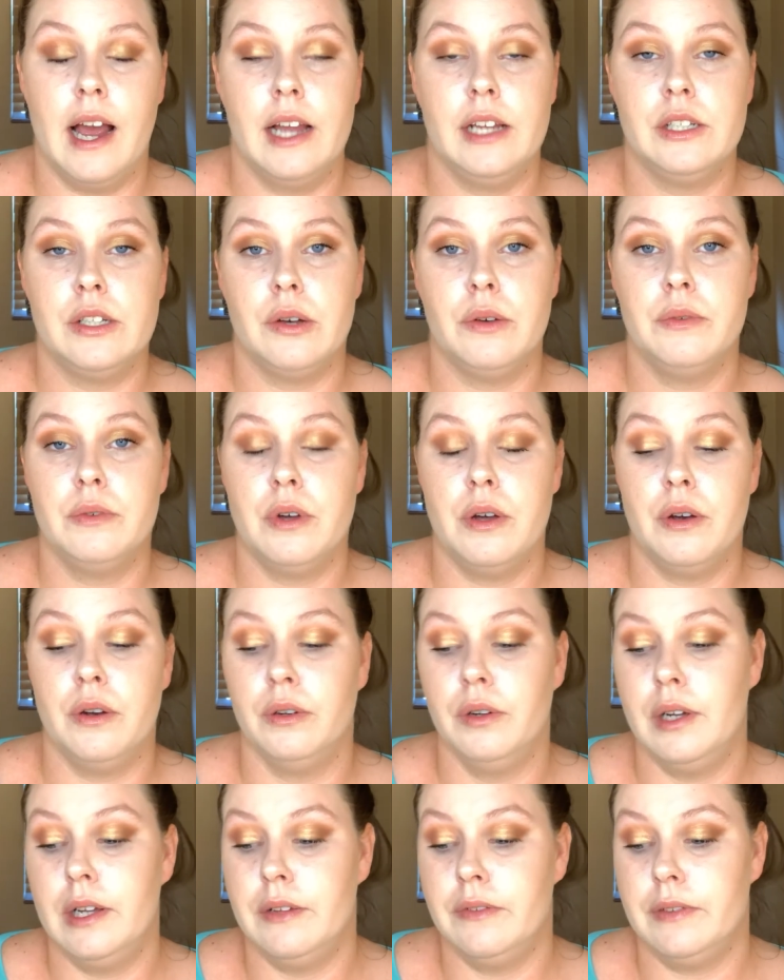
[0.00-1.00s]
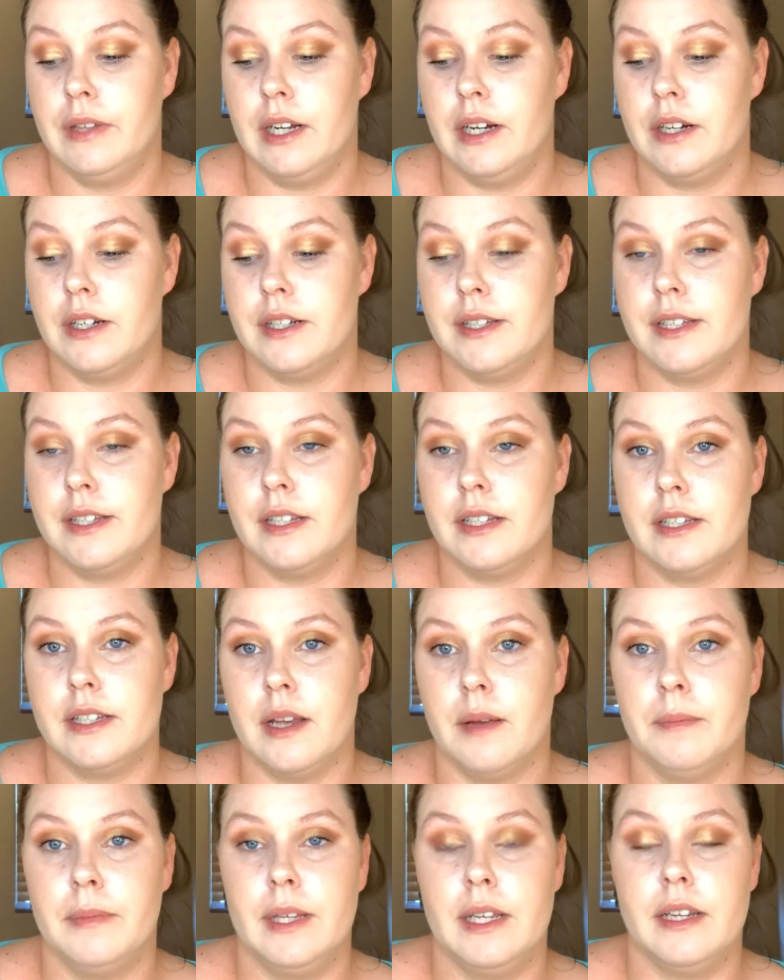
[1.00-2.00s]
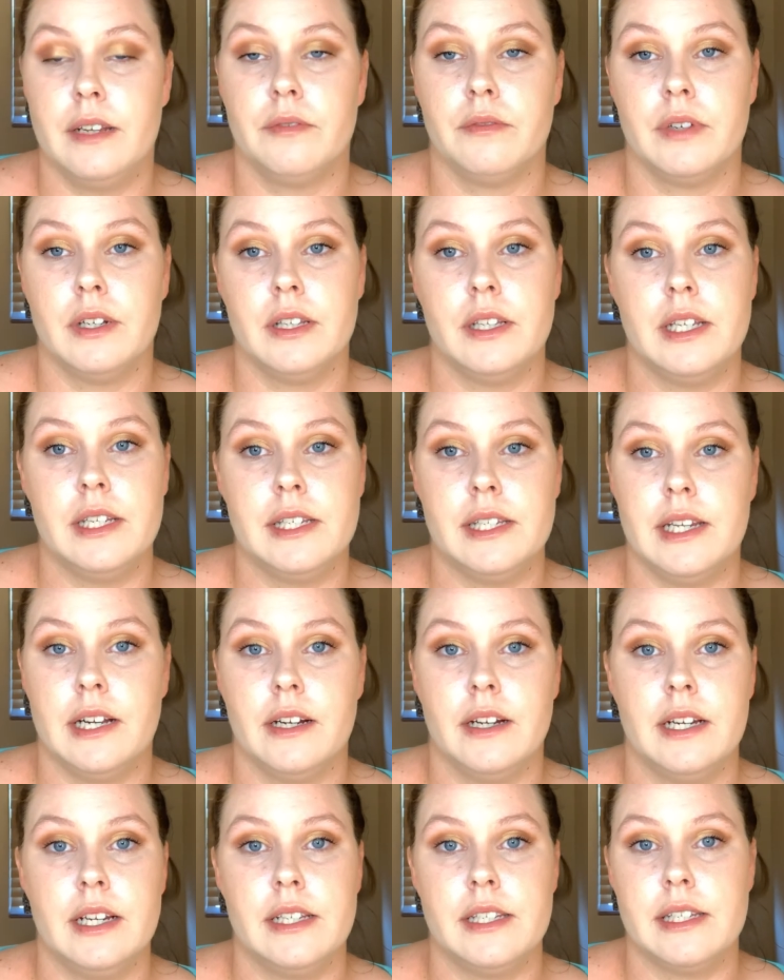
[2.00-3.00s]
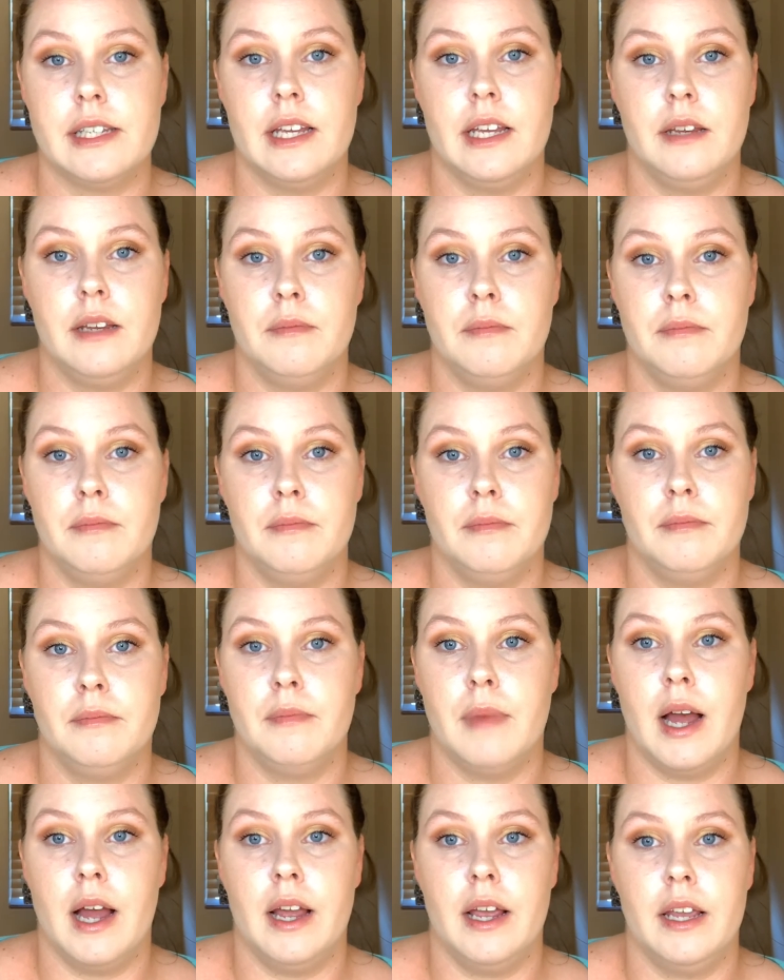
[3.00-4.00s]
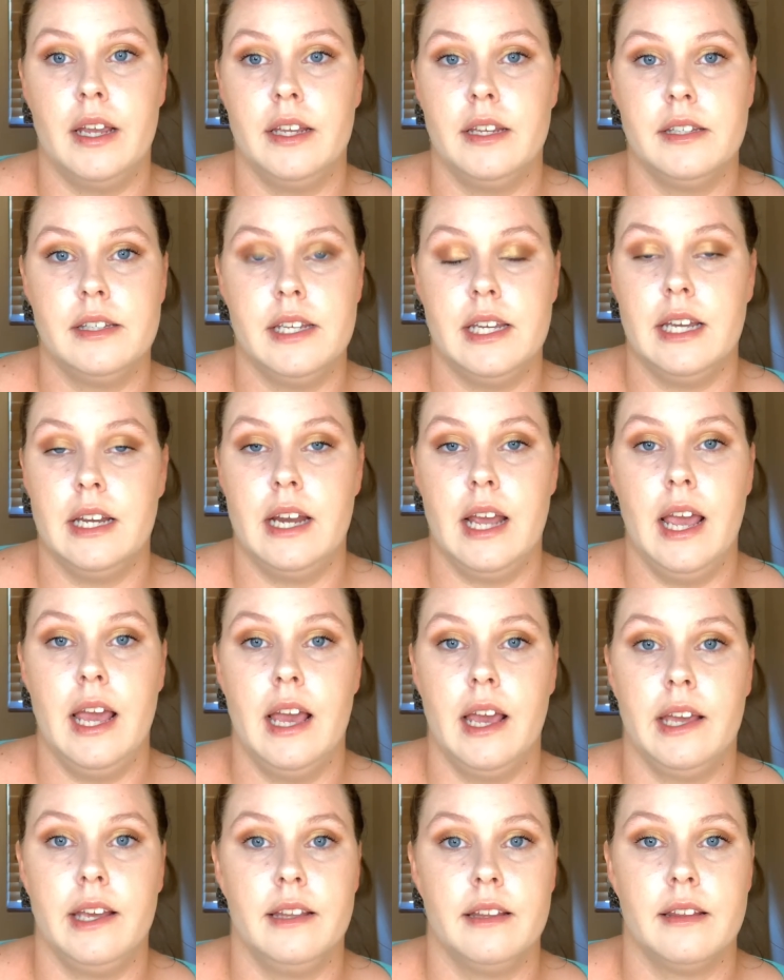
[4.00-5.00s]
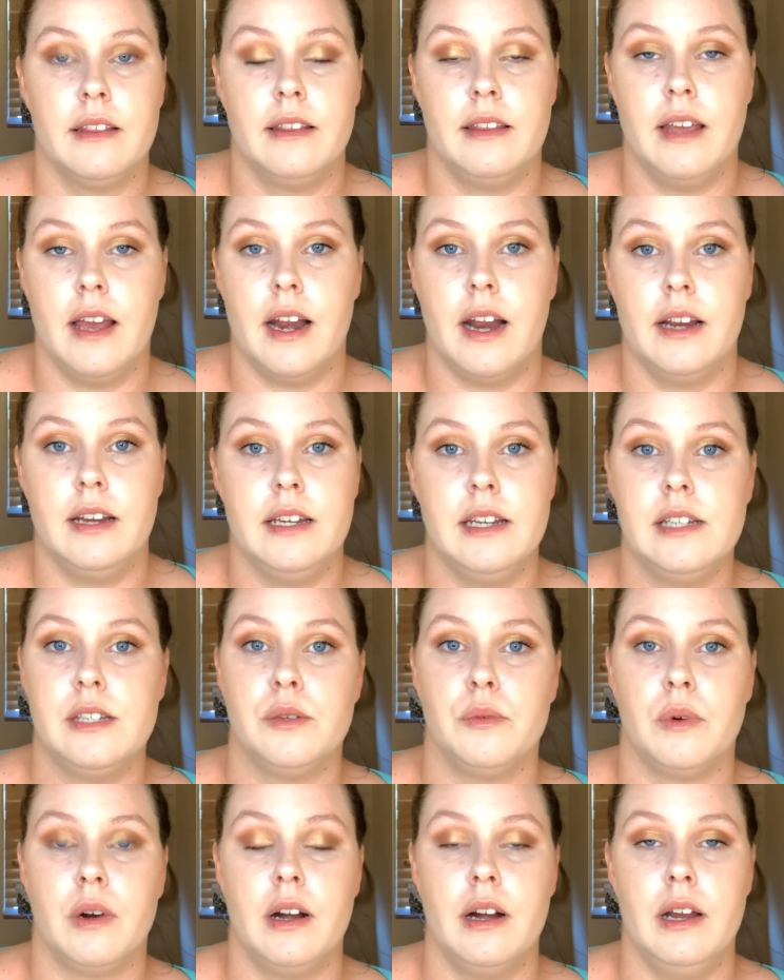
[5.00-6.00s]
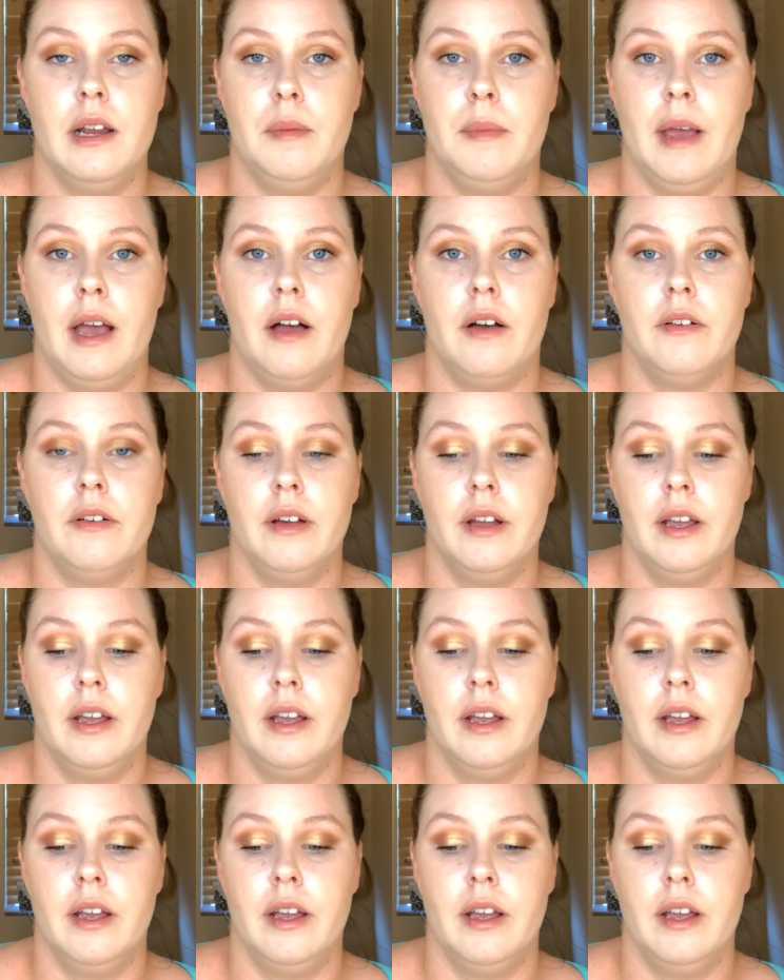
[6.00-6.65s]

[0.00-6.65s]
I don't know if there's something really serious in my DNA that I need to worry about.